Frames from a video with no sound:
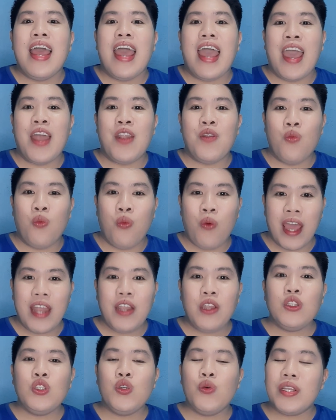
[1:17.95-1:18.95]
And
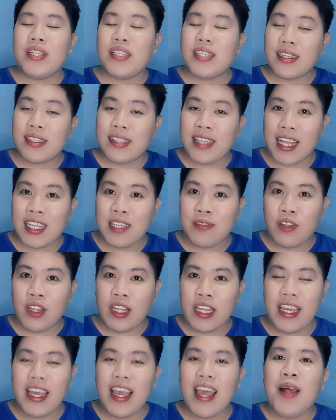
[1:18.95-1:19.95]
when you do it
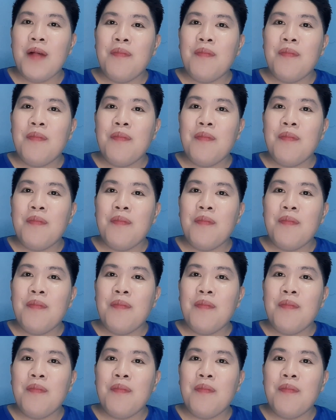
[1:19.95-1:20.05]
successfully,